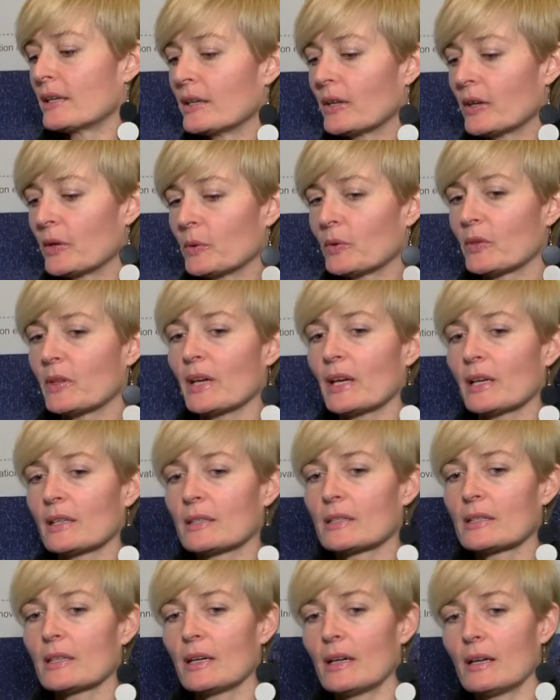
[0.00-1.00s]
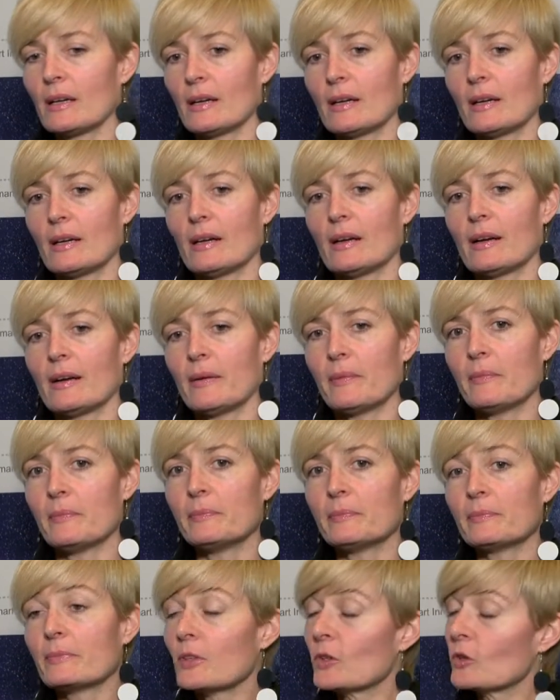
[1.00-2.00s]
know that
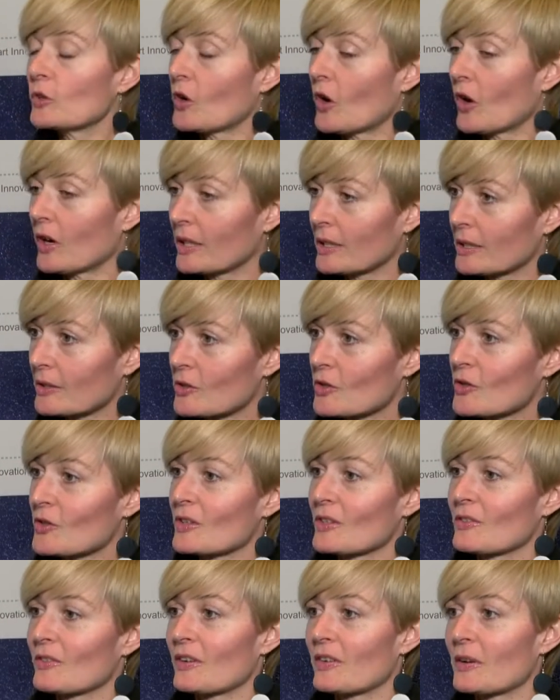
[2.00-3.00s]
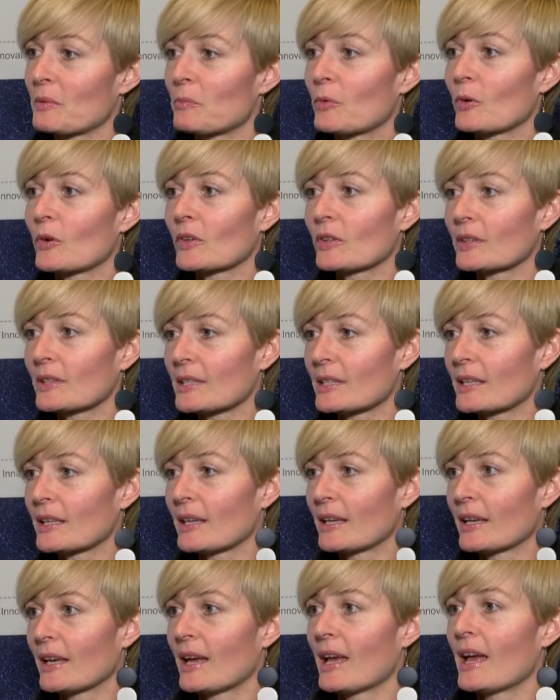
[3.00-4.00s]
new knowledge is very important.
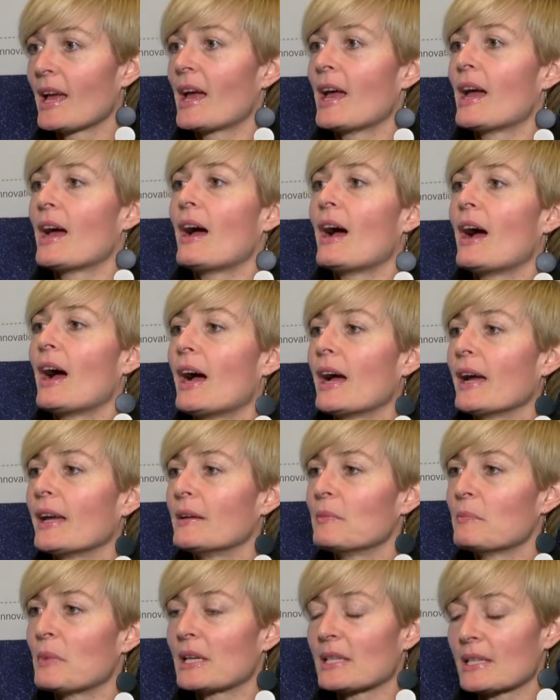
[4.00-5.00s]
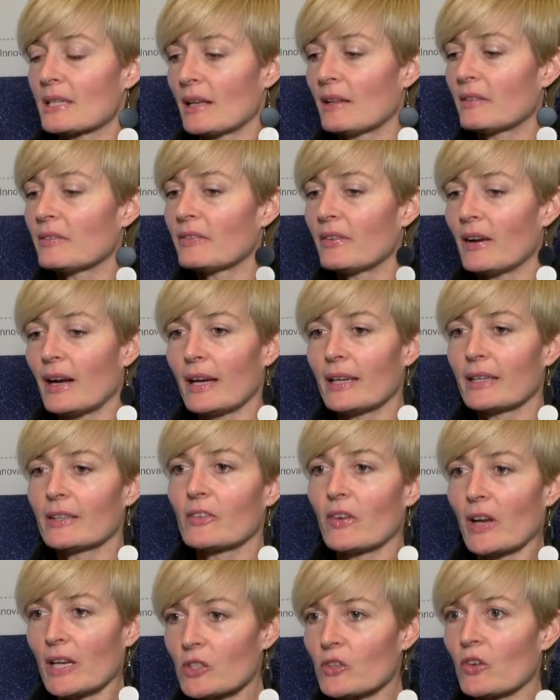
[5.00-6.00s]
I
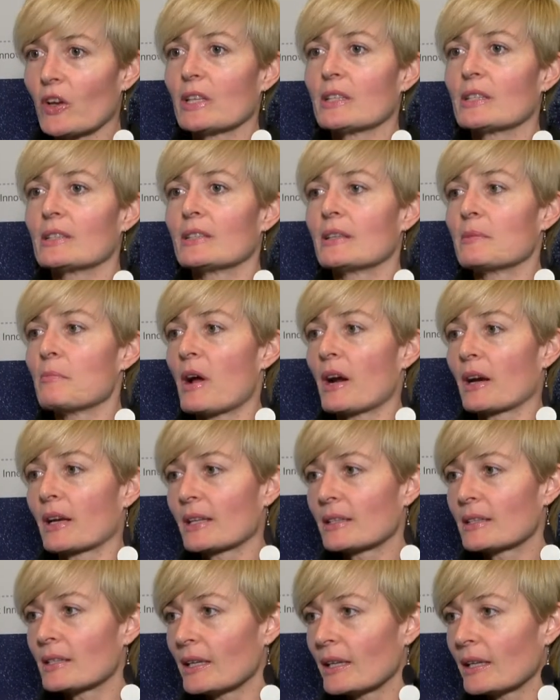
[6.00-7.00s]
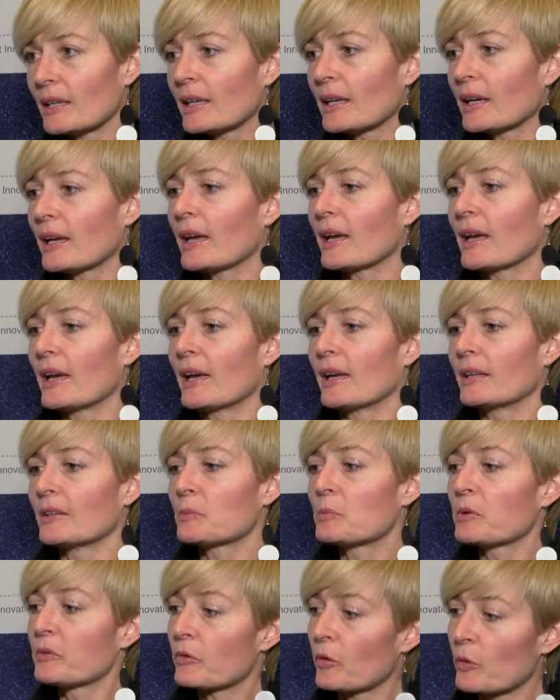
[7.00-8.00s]
graduated in marketing,
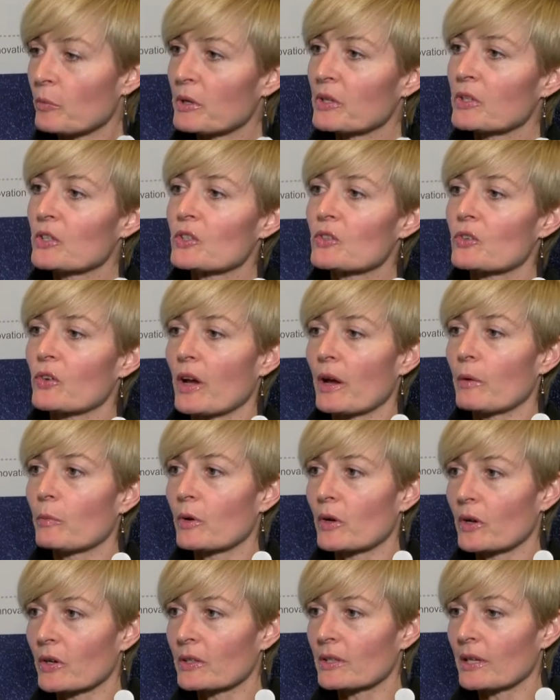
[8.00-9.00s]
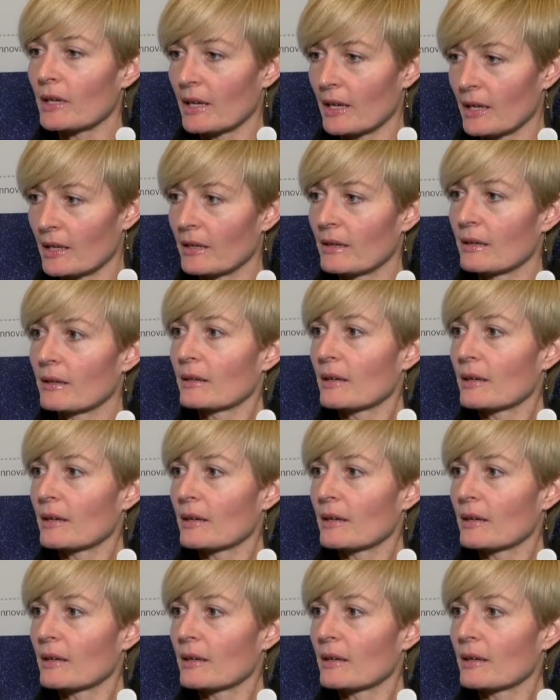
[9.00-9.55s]
and before ministry I worked in